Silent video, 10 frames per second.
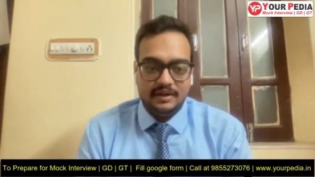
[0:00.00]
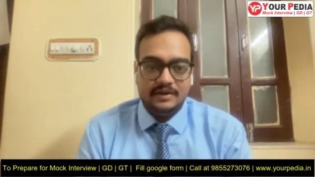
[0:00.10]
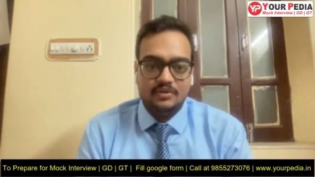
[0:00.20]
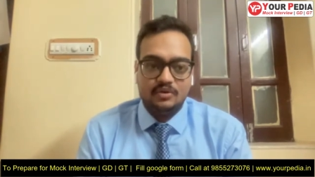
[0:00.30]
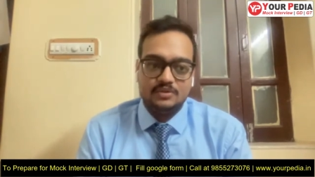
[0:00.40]

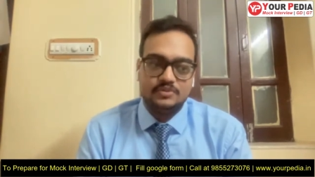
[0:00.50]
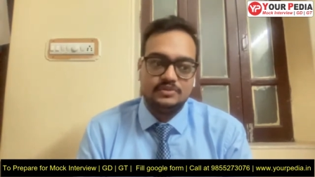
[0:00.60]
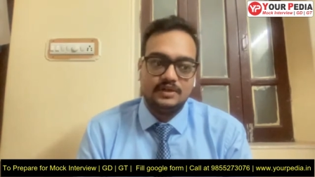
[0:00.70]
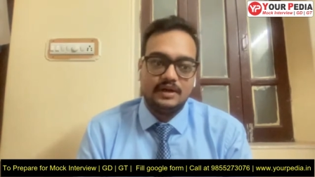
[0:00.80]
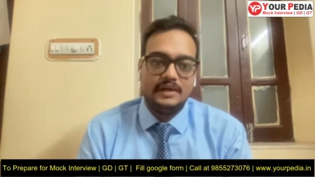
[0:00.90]
And
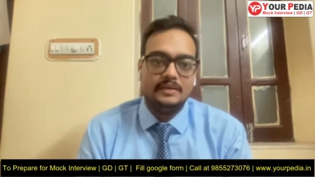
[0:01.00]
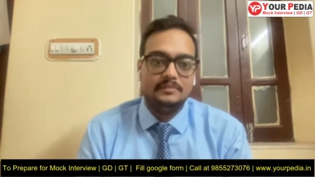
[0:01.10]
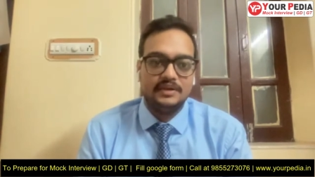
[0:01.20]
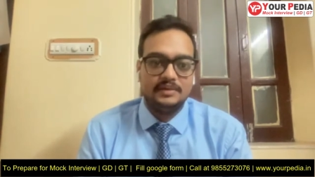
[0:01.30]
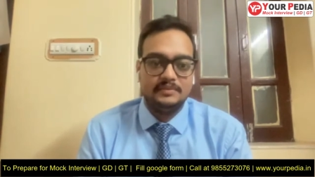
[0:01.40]
also, sir,
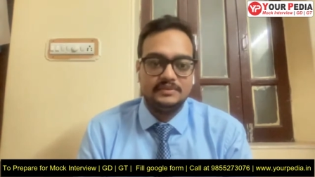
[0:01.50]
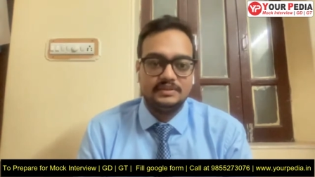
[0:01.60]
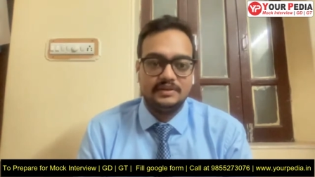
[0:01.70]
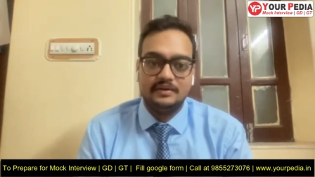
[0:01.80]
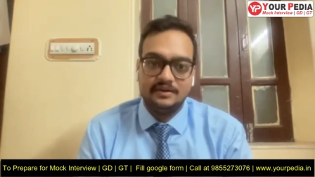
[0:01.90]
I become an
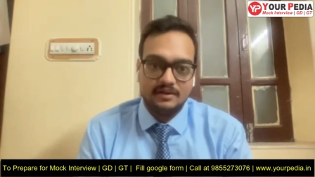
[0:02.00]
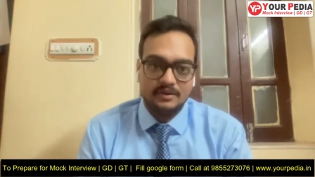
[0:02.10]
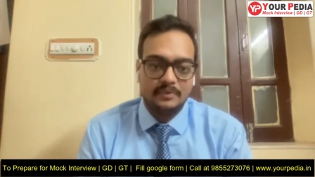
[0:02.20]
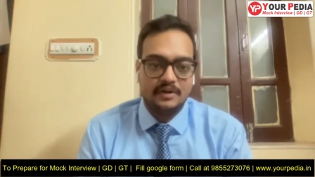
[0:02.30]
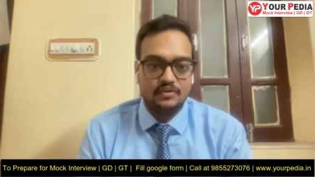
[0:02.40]

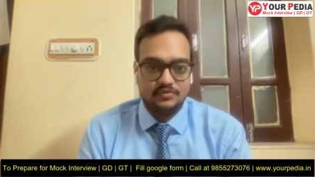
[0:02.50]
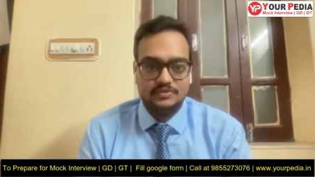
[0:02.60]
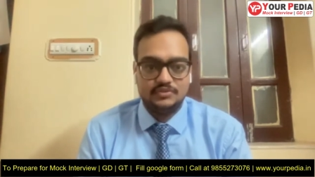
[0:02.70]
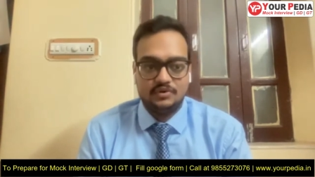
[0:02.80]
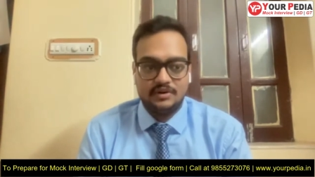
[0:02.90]
integral part of
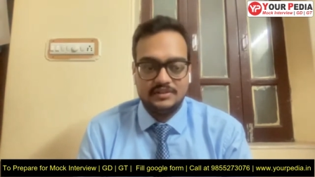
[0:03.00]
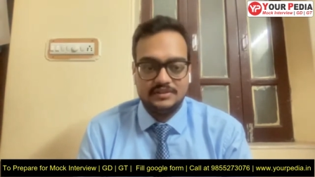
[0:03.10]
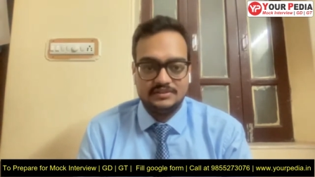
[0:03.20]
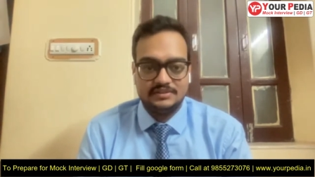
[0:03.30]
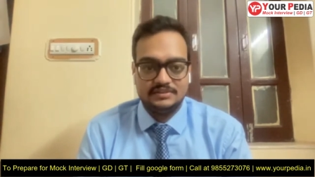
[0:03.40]
these
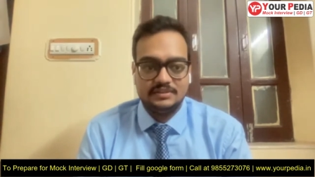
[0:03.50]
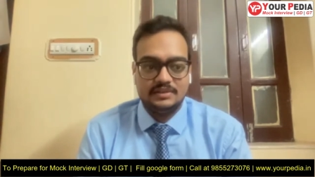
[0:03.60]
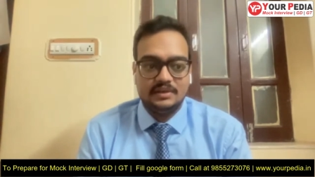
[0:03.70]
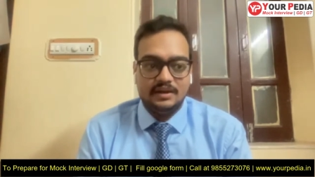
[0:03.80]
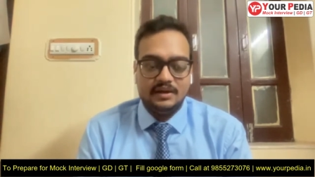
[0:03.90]
organizations.
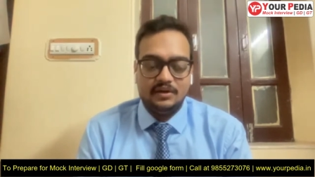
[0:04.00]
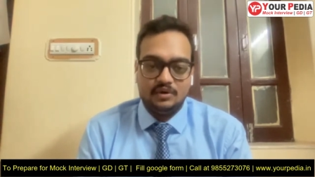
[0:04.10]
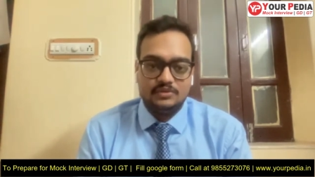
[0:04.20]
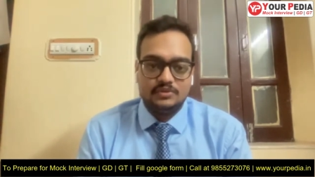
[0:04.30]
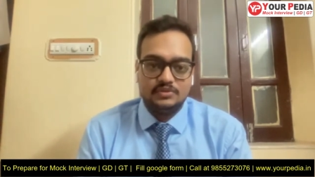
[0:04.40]
And
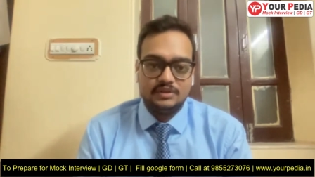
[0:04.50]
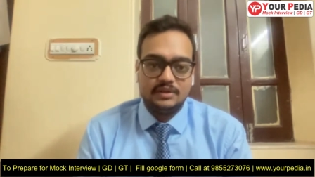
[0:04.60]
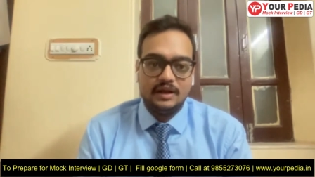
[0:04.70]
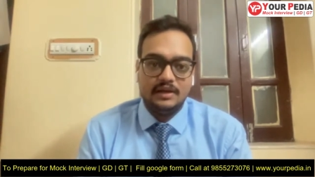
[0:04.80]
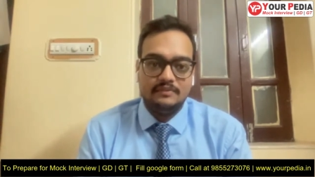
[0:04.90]
also,
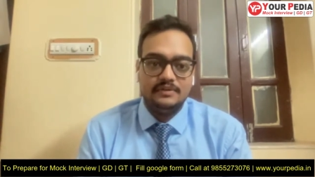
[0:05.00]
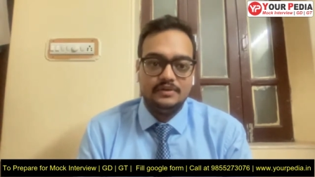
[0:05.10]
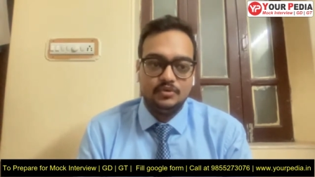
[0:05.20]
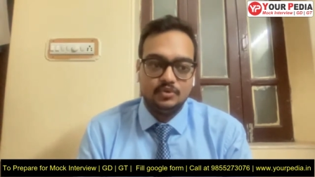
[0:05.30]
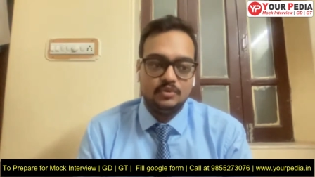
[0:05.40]
sir, I
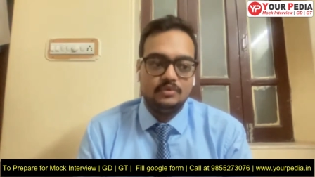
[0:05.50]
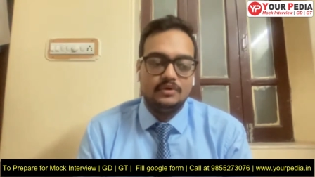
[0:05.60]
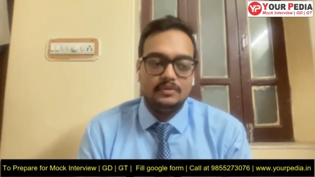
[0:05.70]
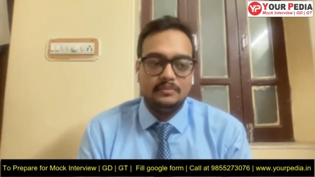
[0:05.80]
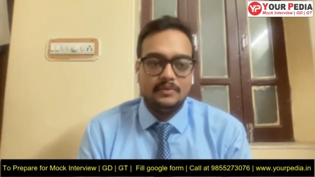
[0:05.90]
will do
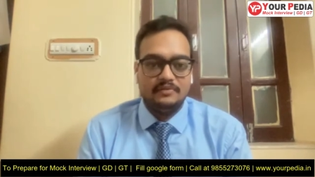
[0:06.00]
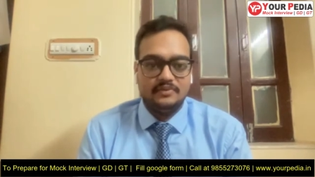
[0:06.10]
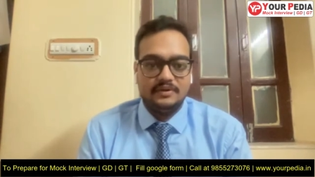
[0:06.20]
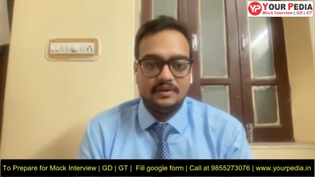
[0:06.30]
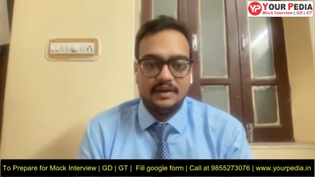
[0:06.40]
my
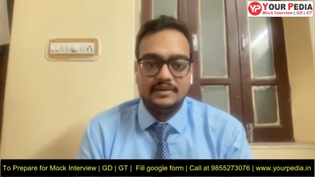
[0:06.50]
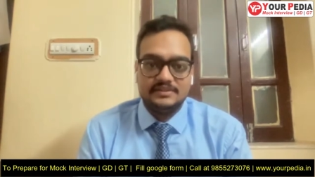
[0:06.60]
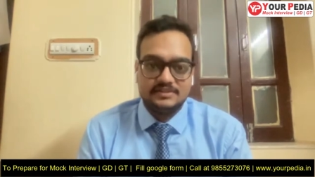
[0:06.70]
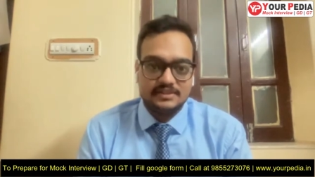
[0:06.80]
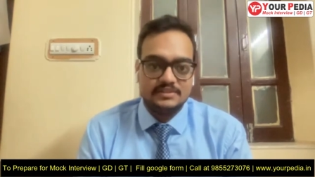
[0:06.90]
work and
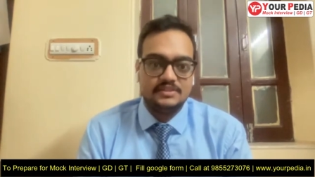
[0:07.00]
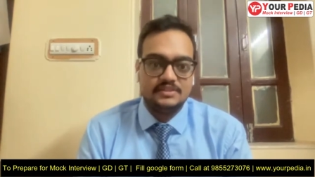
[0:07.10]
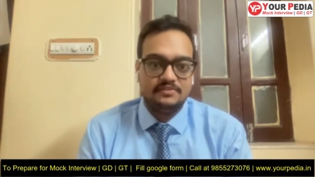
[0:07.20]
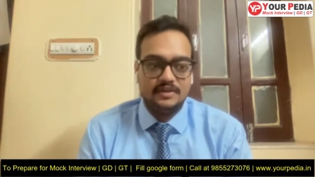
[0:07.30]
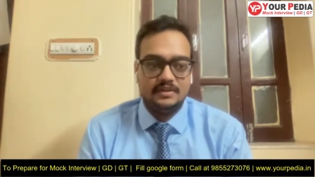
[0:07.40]

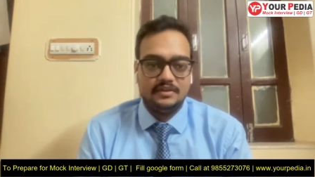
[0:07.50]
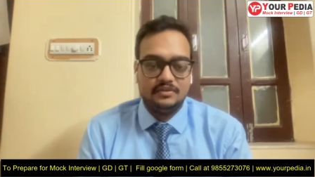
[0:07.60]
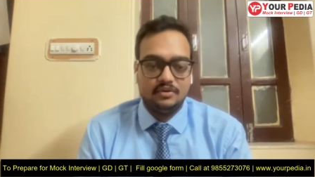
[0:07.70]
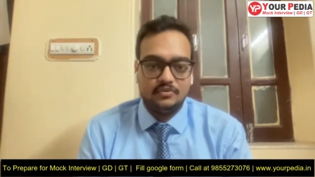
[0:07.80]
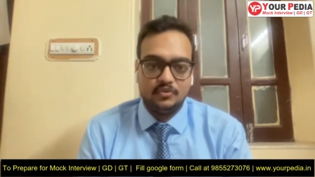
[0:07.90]
strategic way
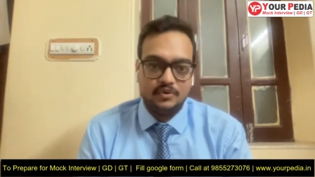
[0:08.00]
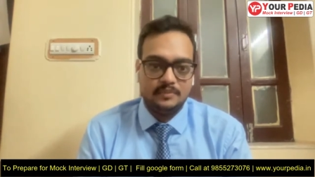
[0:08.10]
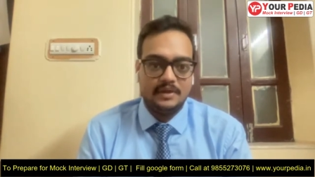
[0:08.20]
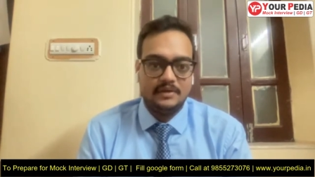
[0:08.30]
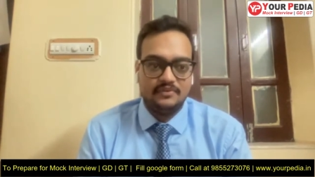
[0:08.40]
of
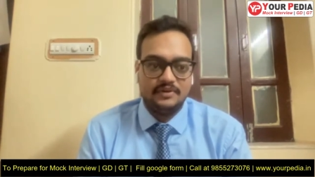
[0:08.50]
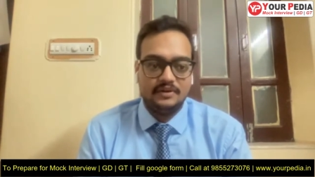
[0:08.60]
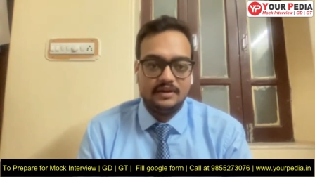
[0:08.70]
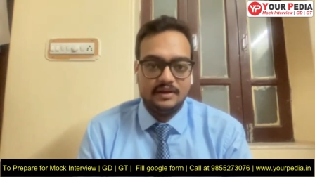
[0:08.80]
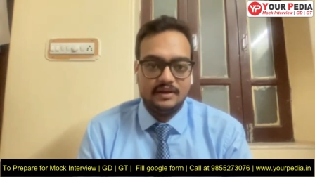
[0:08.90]
doing my
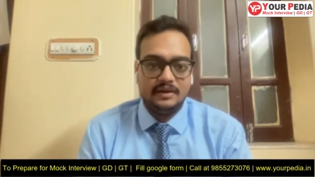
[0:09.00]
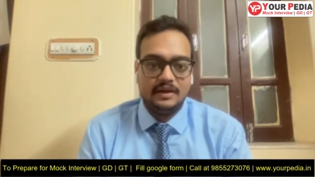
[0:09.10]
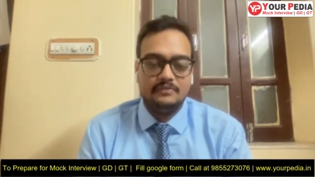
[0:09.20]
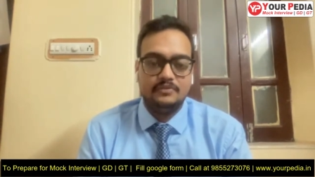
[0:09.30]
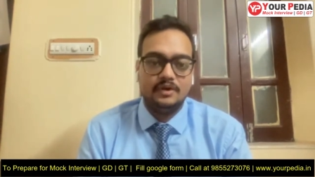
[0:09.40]
work, and
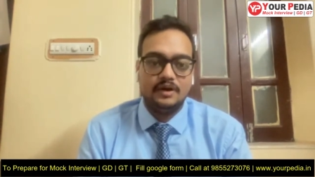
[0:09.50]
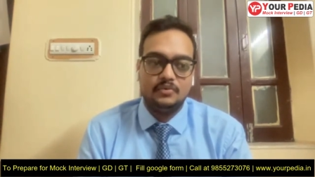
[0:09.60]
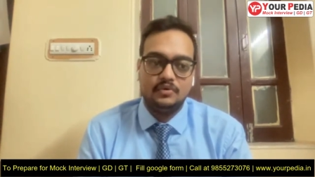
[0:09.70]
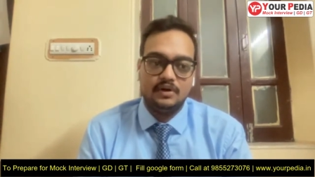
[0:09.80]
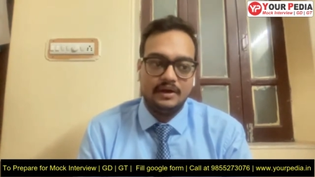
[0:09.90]
I will I
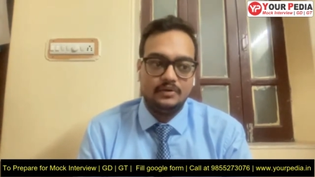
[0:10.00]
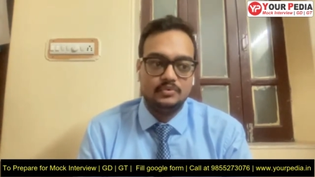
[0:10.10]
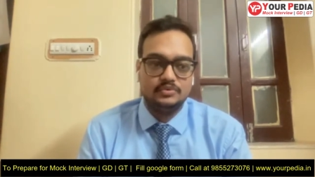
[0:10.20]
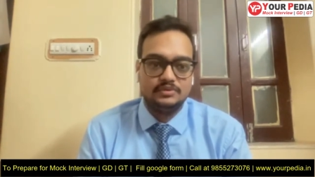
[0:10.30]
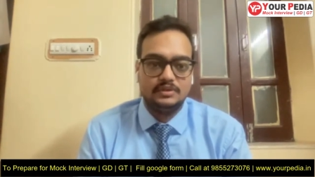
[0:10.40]
would like
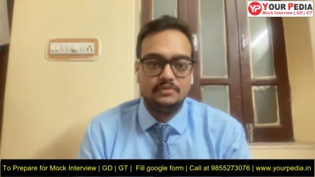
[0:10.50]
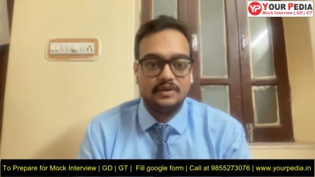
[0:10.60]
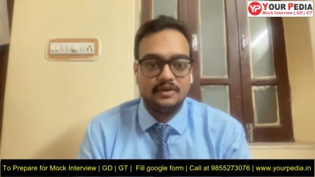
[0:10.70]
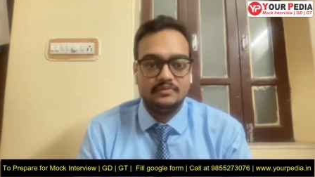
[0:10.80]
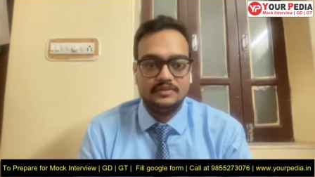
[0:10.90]
to, sir,
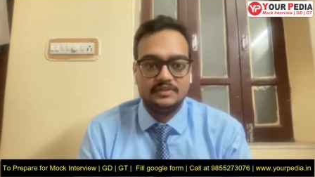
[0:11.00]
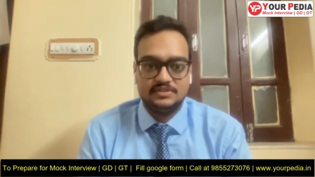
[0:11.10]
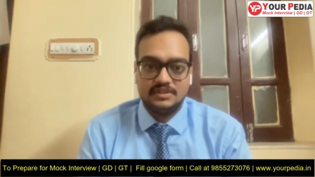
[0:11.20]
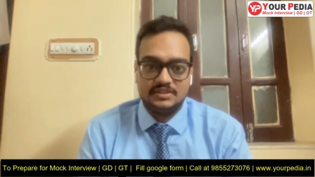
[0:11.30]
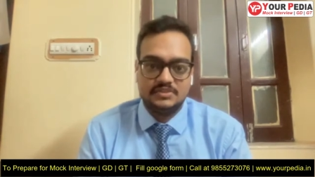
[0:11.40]
work with a
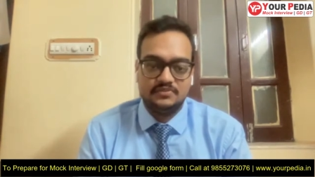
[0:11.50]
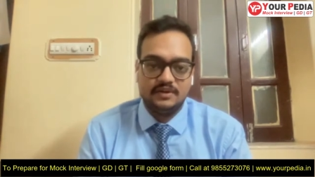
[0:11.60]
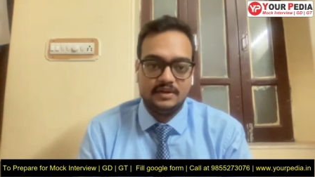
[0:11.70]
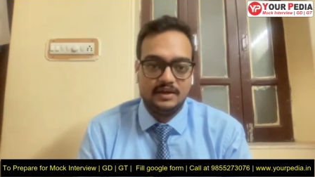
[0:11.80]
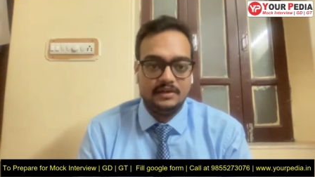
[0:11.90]
strategic
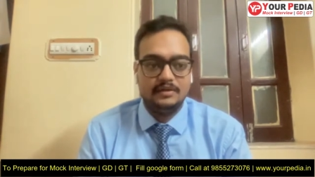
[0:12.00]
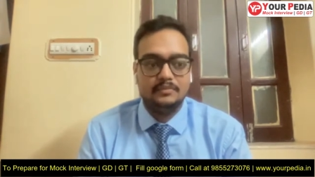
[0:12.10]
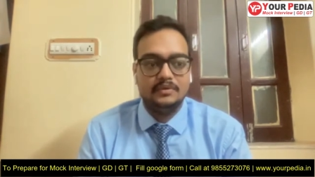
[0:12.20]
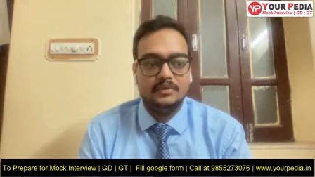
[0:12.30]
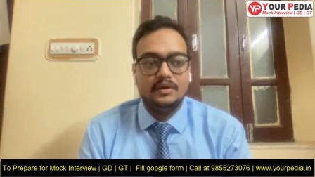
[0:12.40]
way and uh,